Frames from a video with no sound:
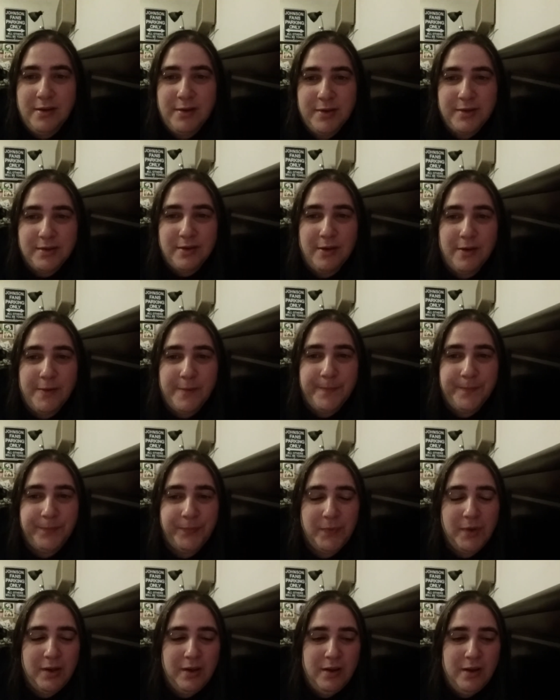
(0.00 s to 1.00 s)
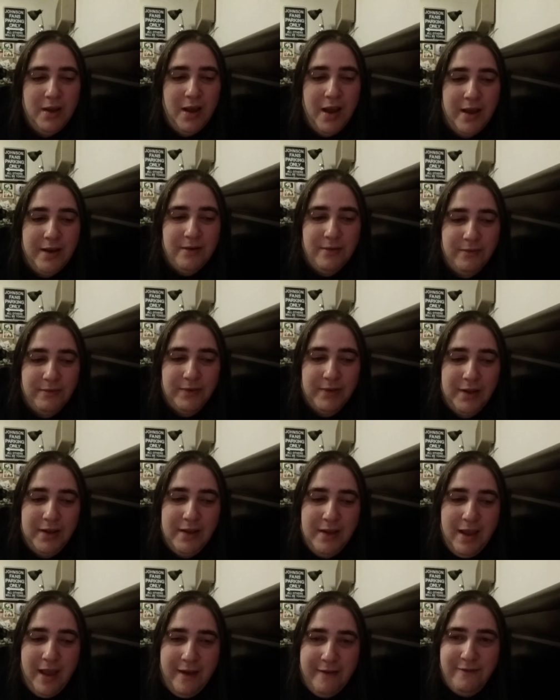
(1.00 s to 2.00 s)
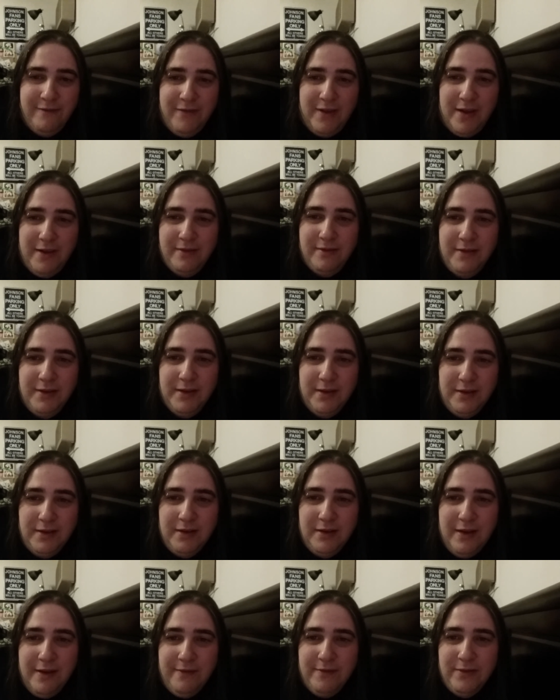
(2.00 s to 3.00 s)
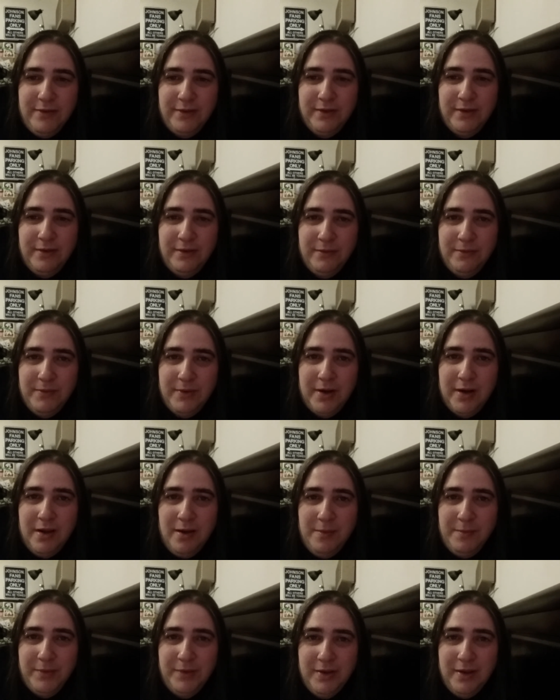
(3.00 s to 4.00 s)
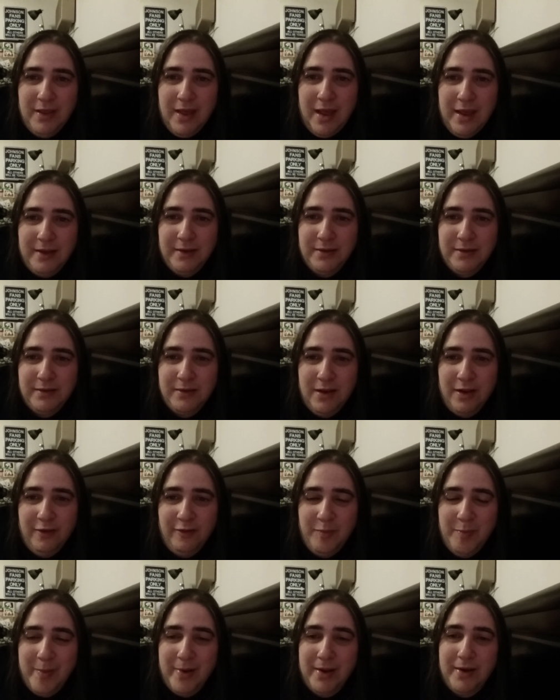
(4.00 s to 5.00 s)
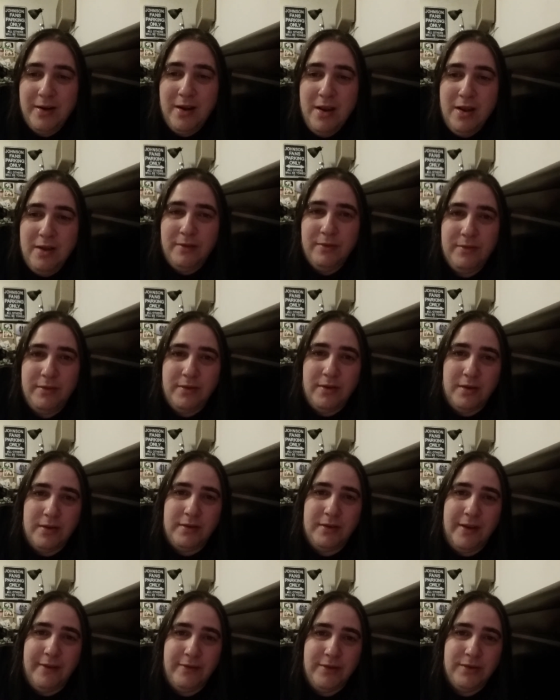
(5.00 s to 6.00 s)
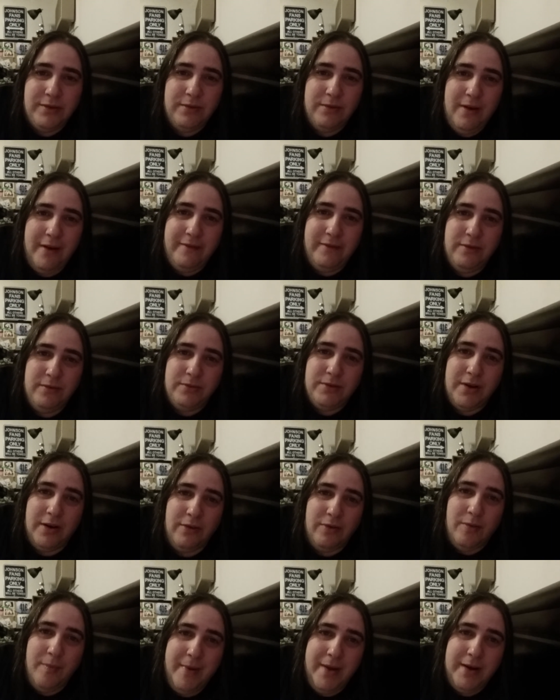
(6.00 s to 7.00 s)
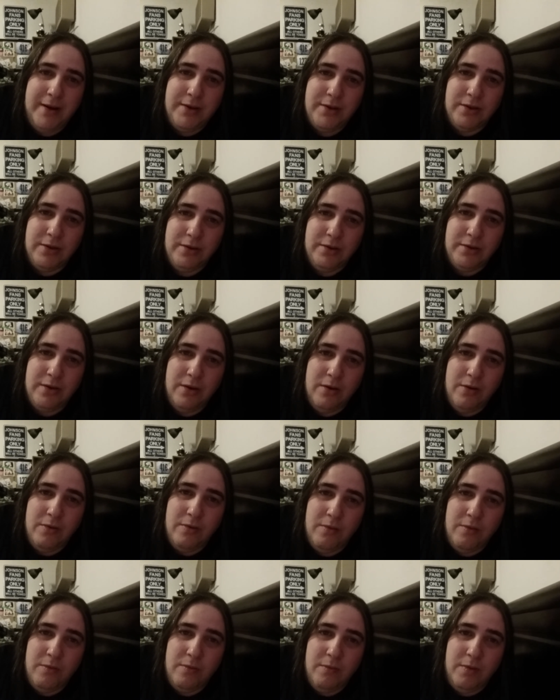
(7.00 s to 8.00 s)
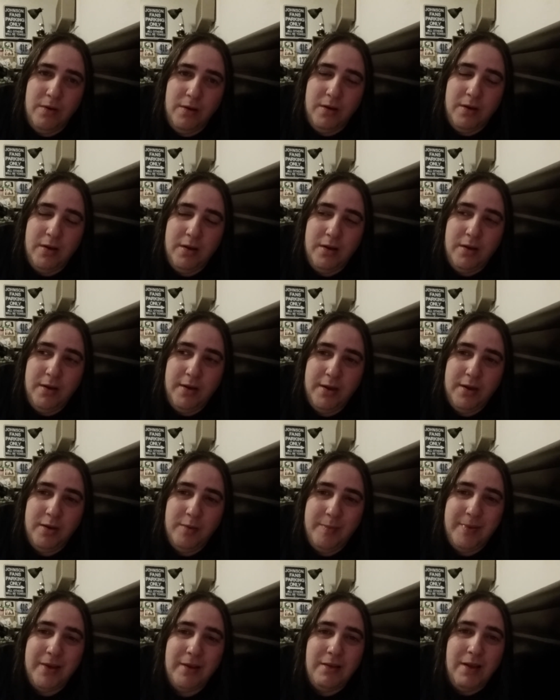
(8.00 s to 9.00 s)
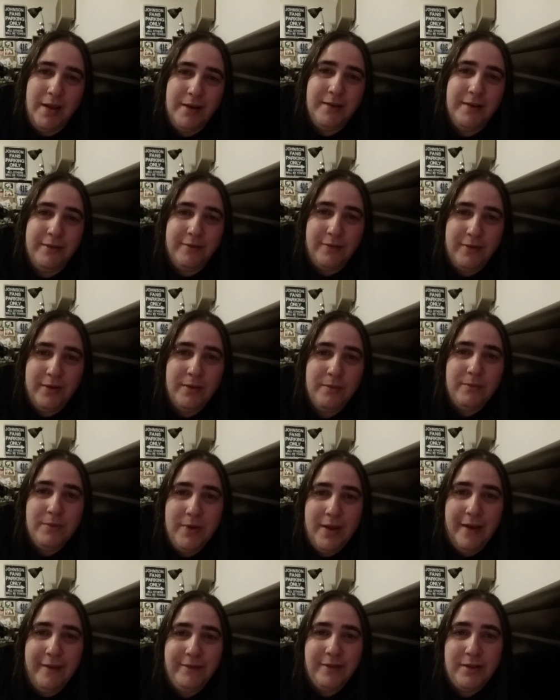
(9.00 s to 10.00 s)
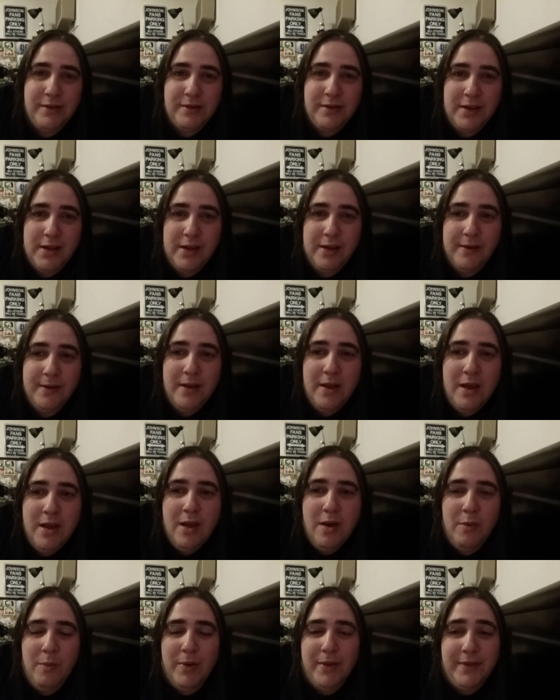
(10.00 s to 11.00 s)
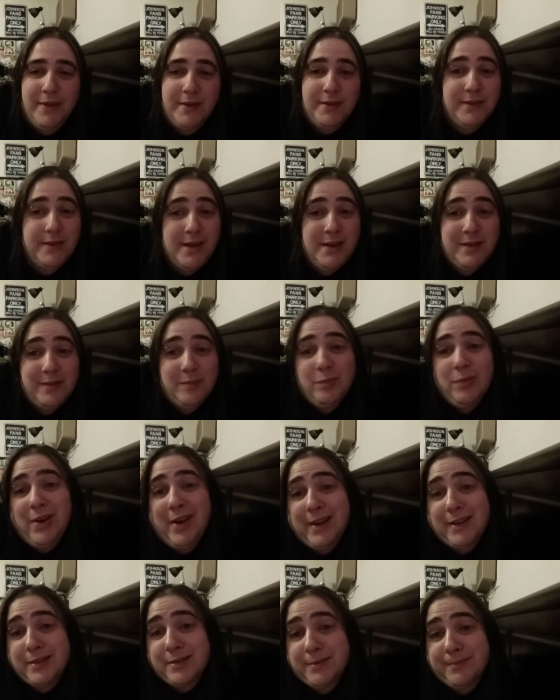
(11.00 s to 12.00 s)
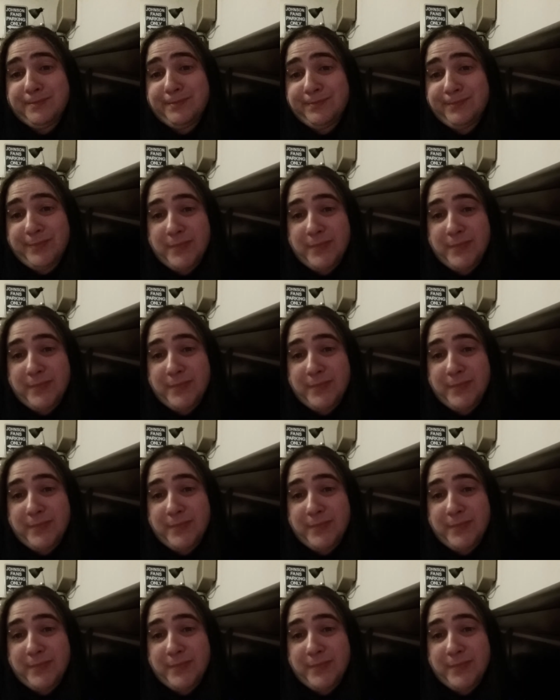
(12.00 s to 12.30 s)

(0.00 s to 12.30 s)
So I don't really have faith in the Devils when it comes to that stuff, but the Devils do have a new general manager, so uh, it could be a lot different. We'll have to see what this season brings.